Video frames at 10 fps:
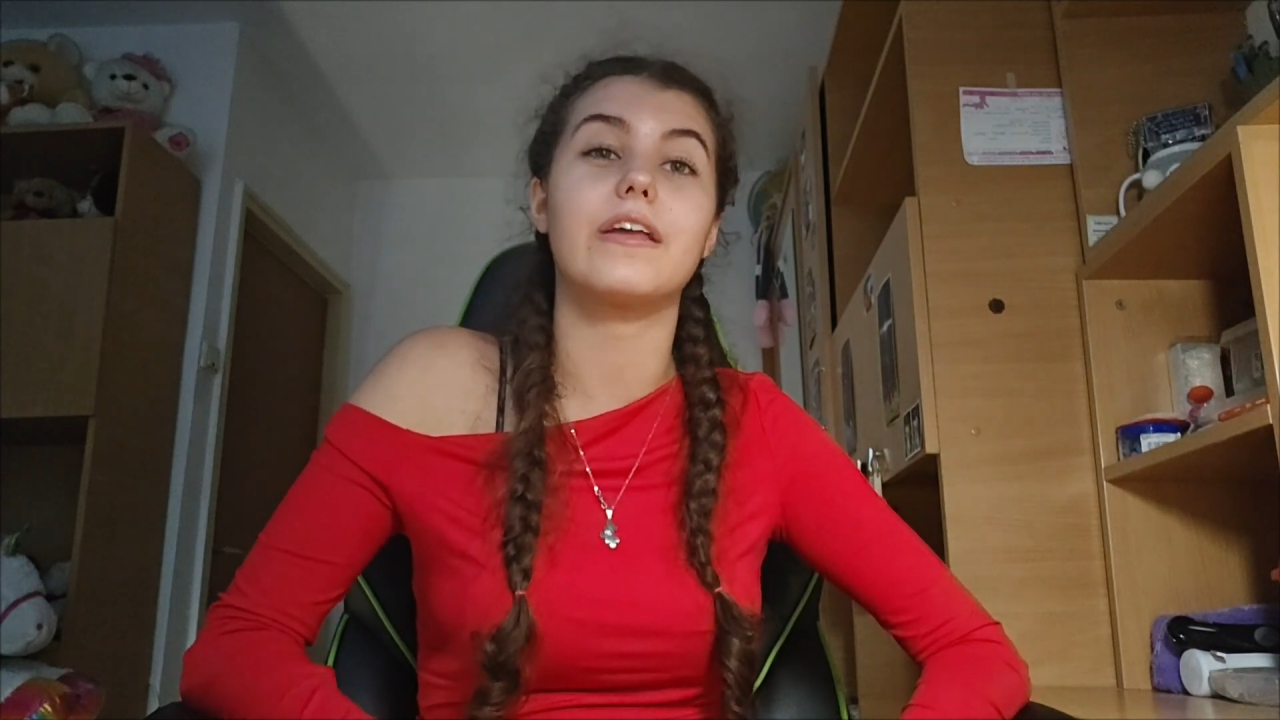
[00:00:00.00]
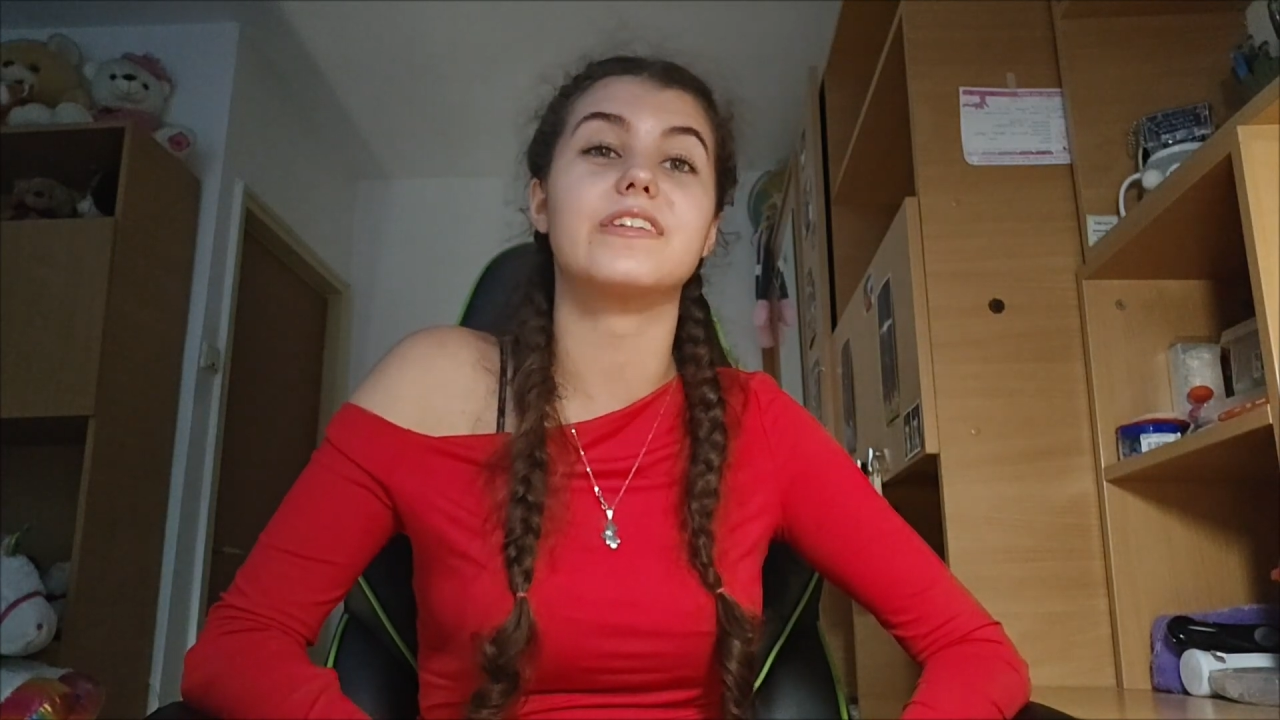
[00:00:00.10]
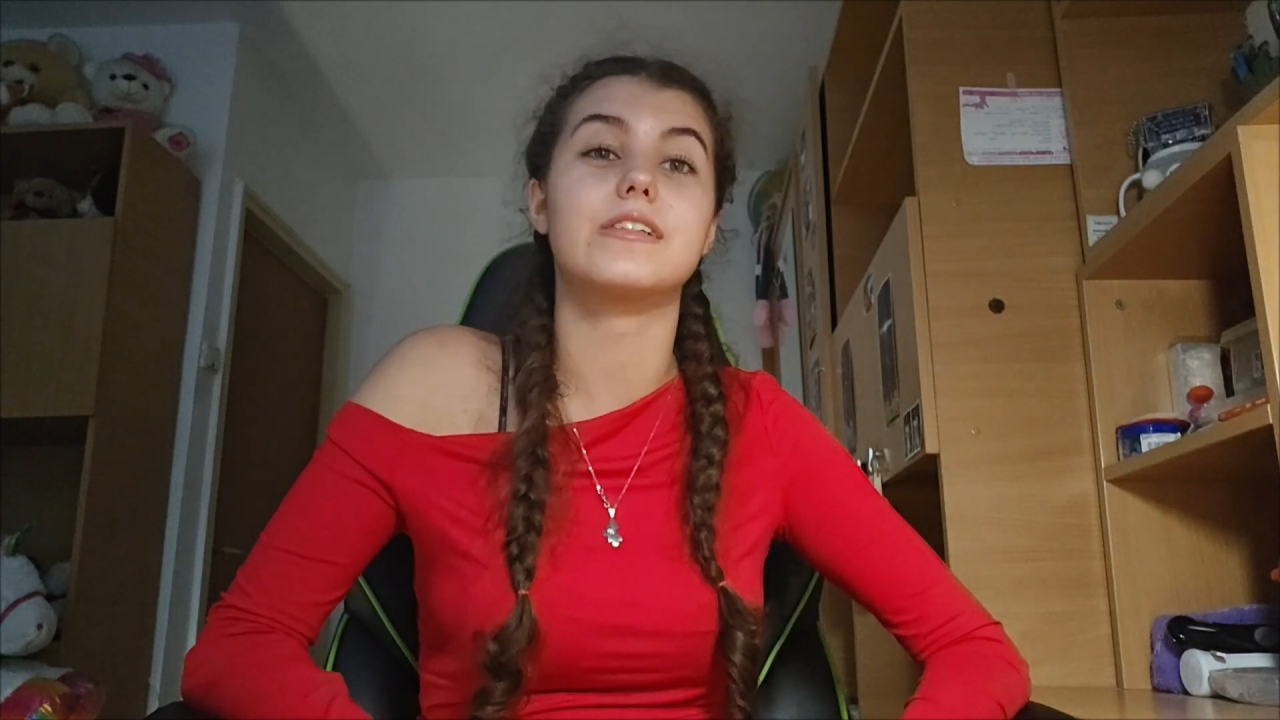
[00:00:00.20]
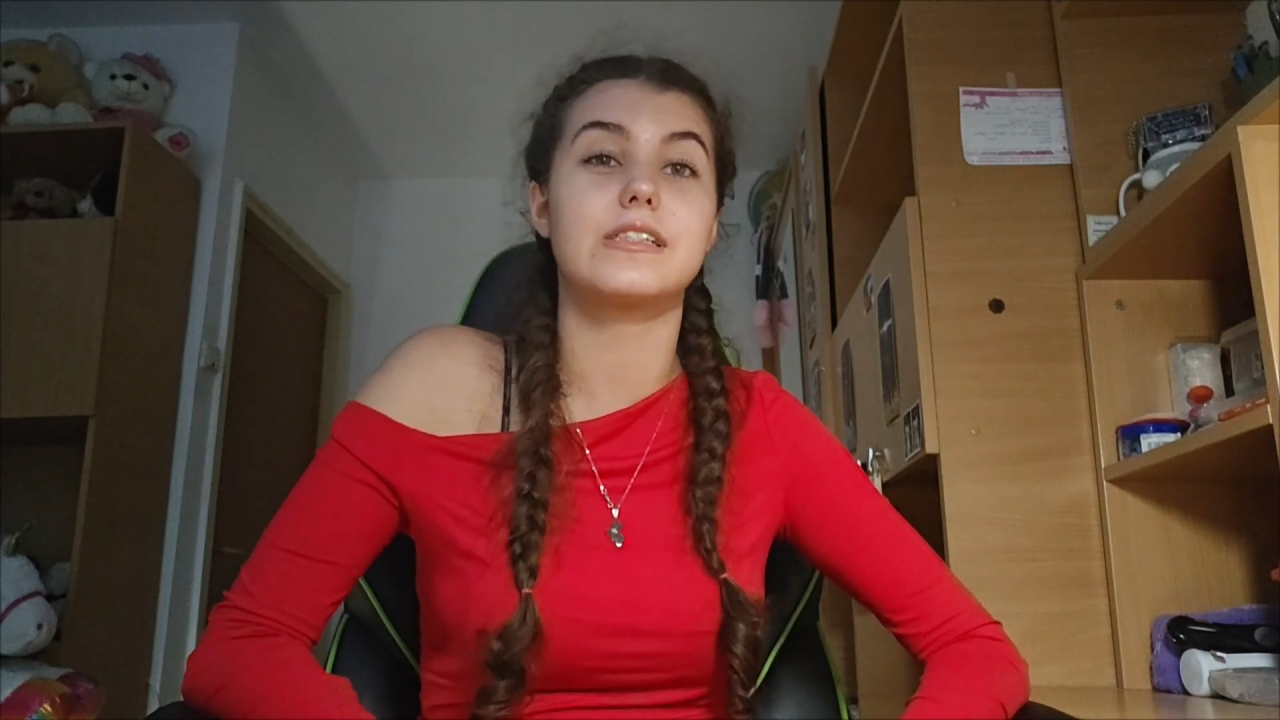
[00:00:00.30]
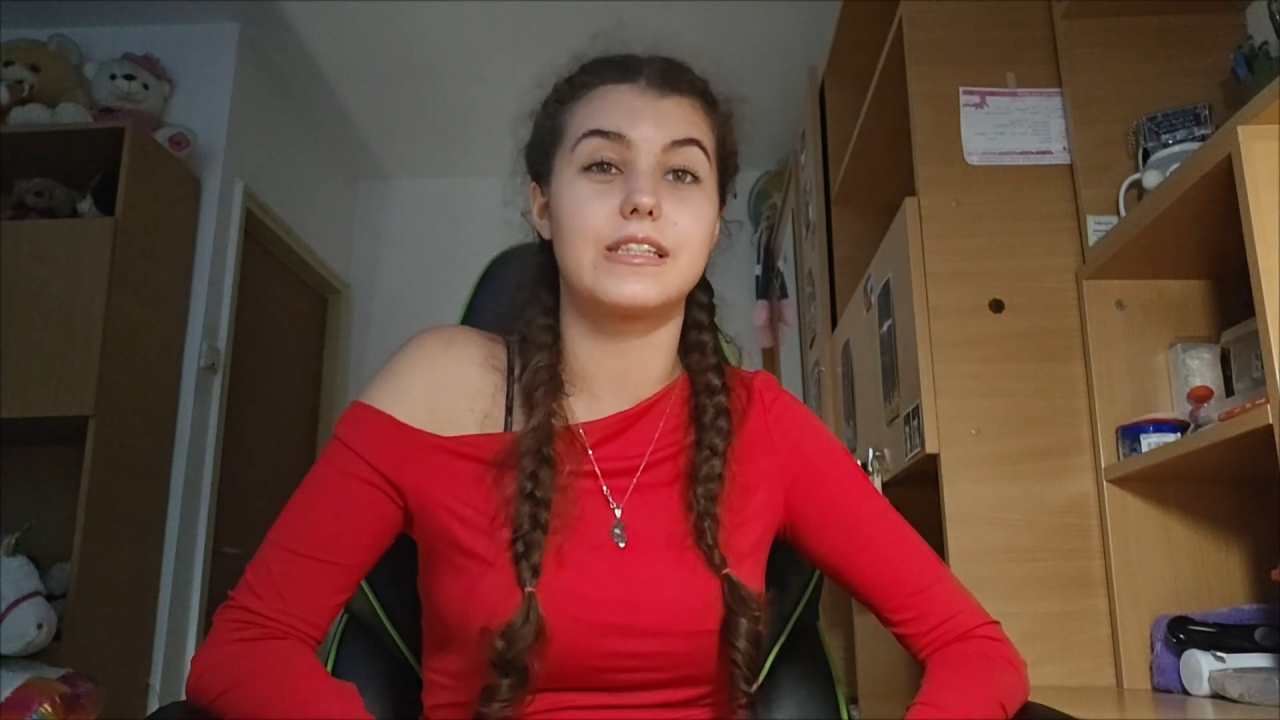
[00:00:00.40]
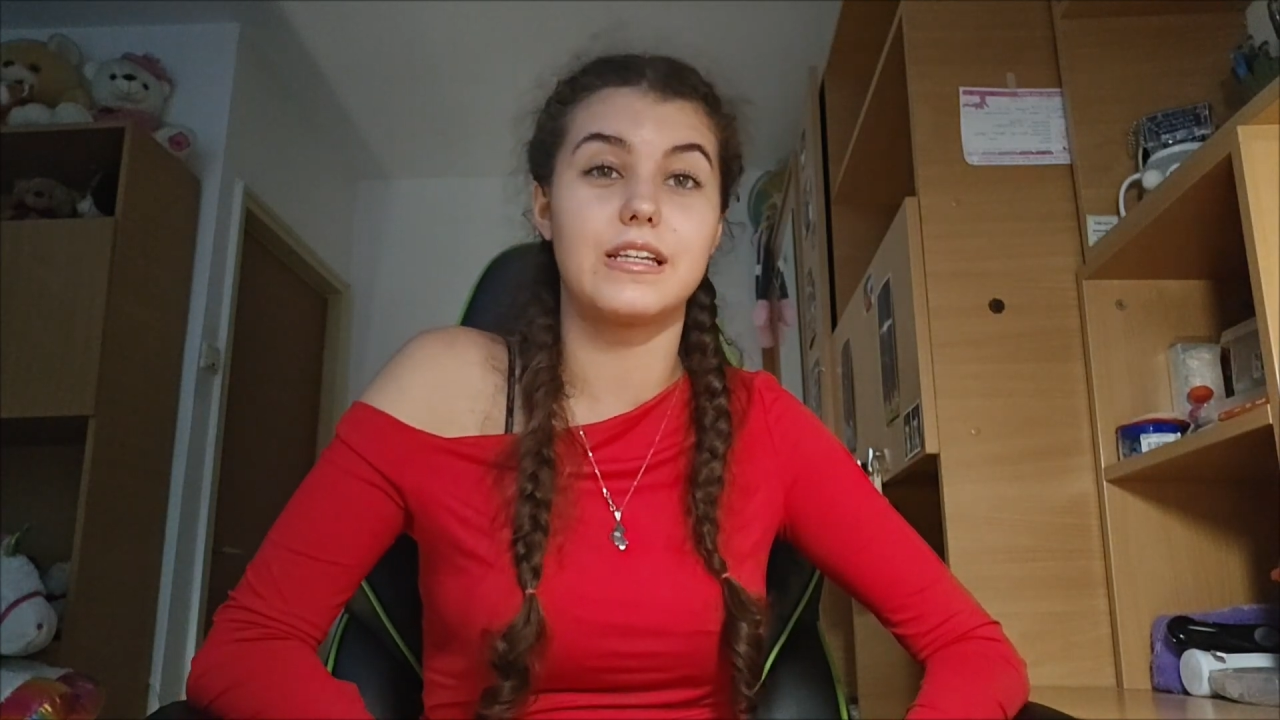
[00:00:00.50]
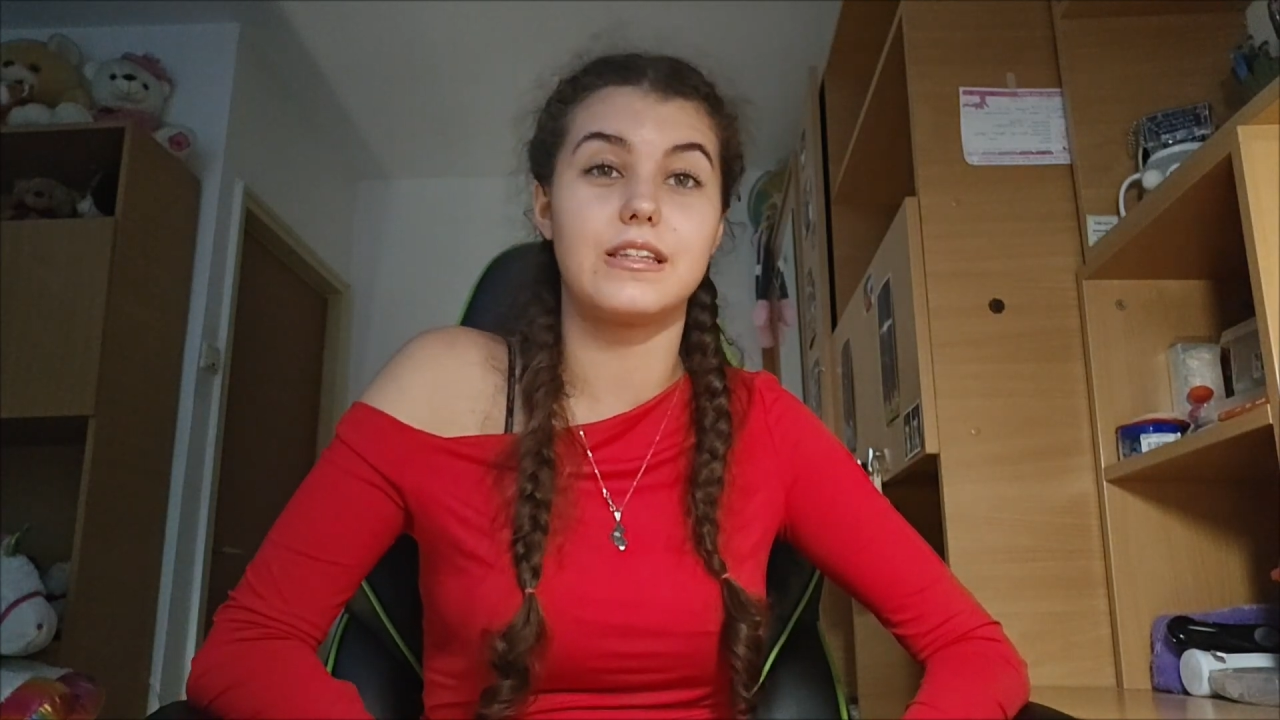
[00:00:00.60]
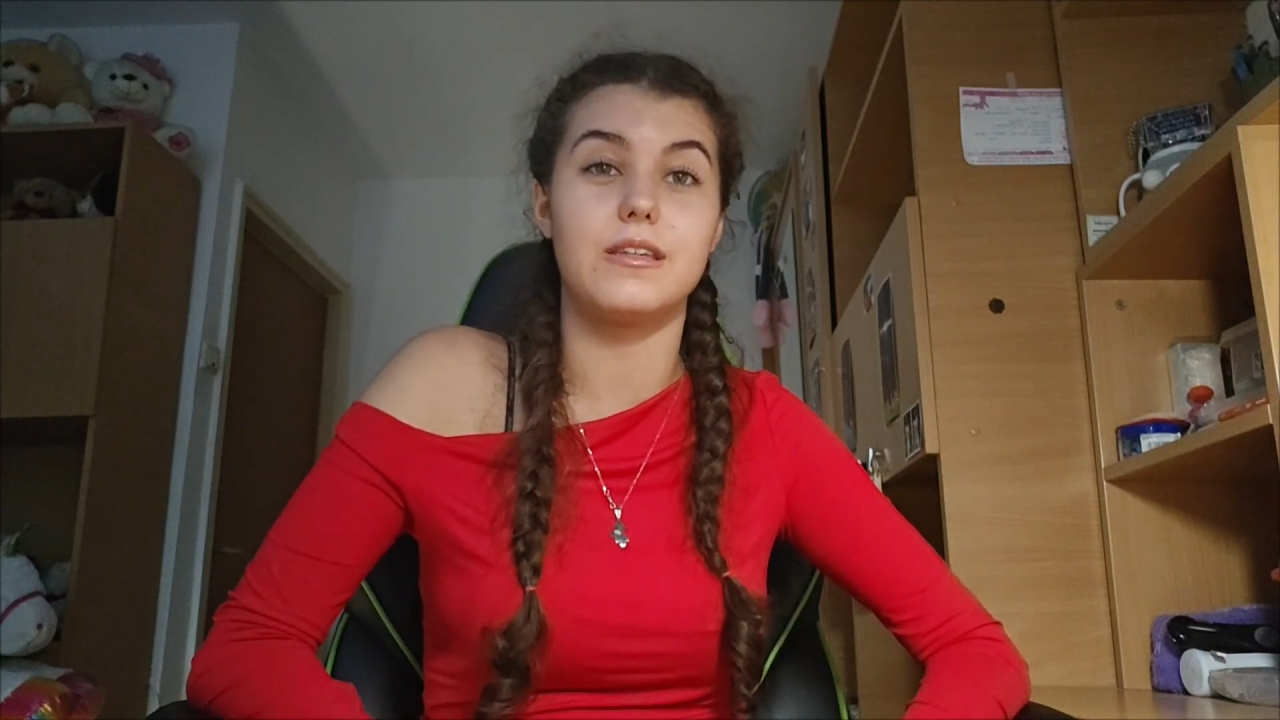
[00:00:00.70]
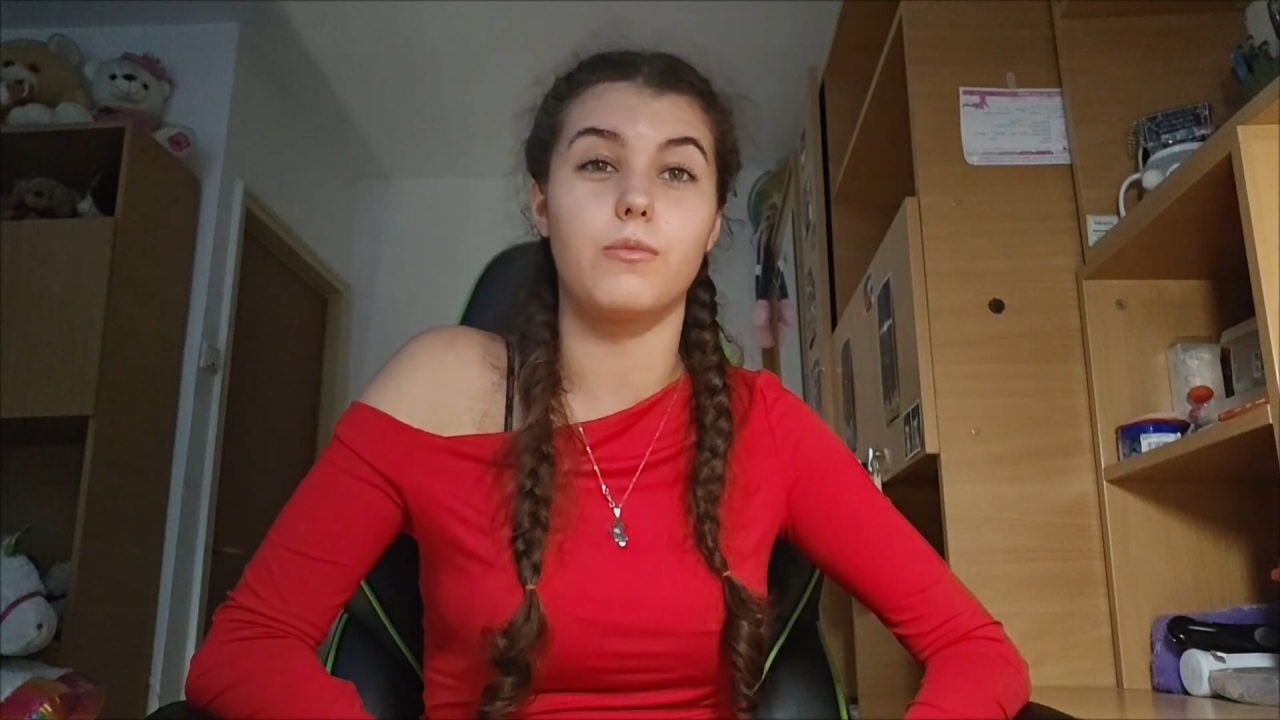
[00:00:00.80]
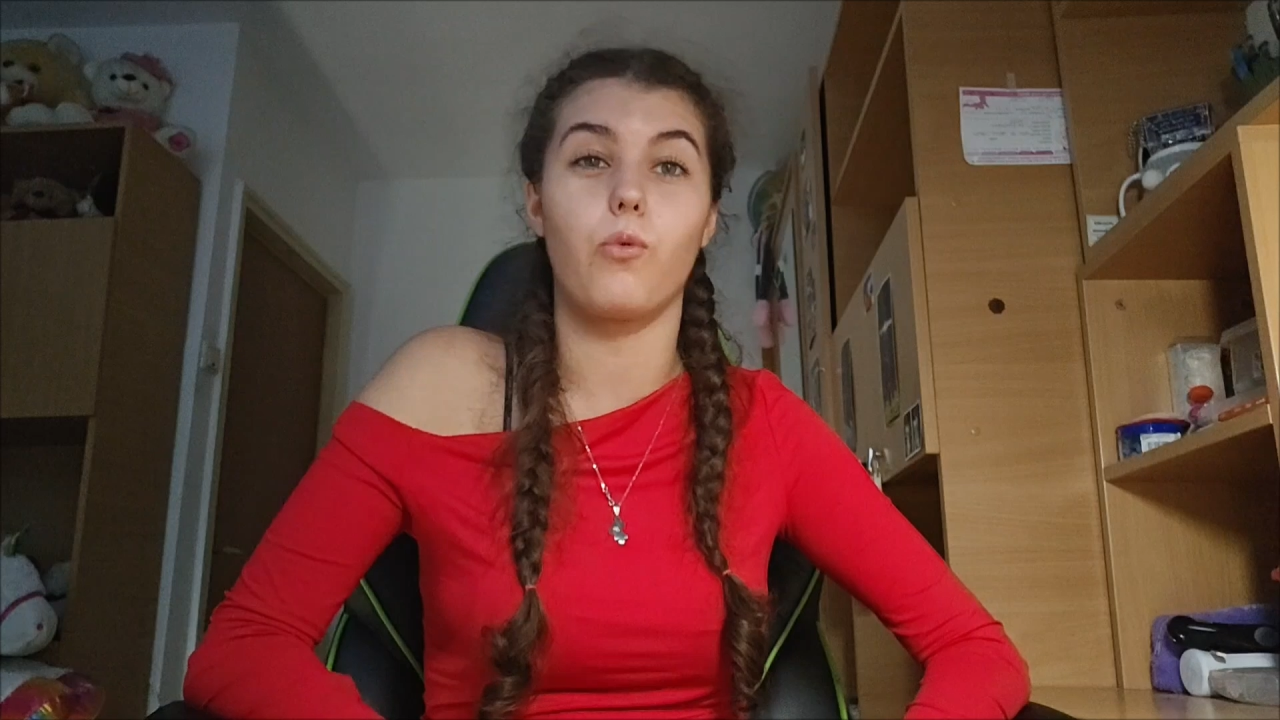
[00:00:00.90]

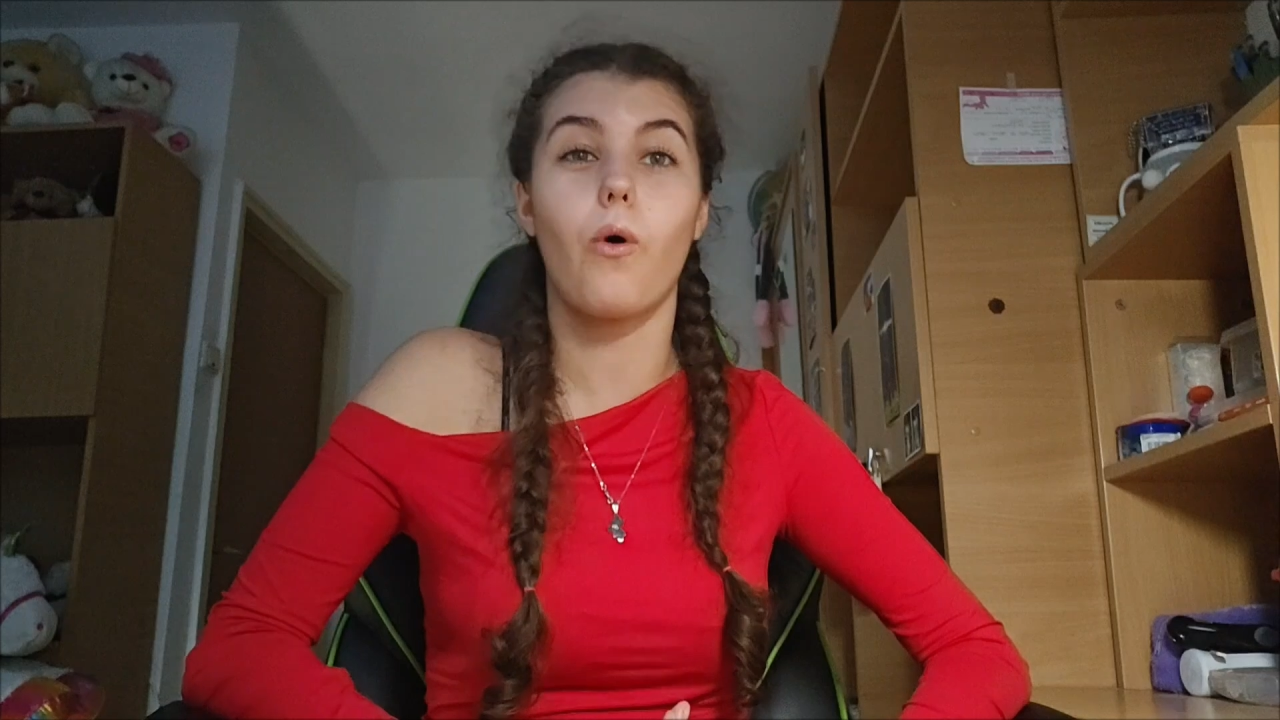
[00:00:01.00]
understand him